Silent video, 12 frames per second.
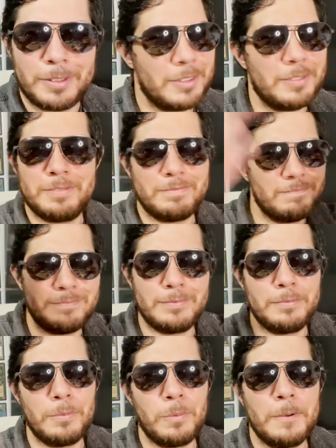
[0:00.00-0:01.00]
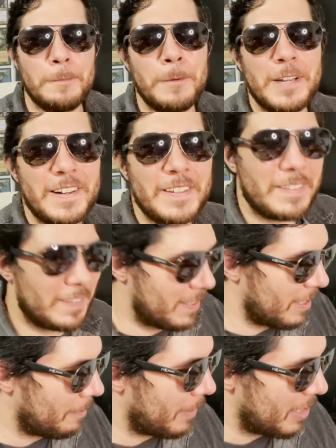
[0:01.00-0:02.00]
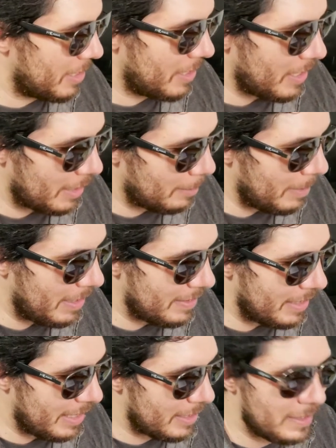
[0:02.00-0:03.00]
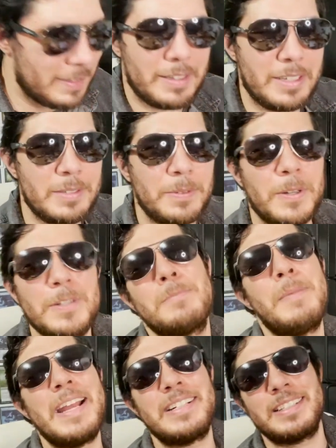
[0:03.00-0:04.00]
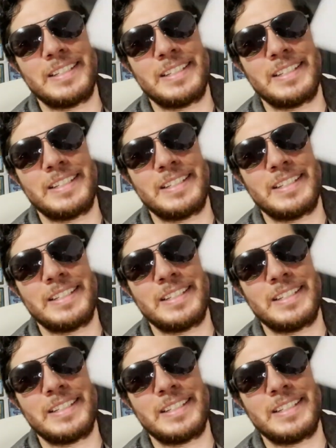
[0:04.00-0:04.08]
on what other stuff I should talk about next as far as Magic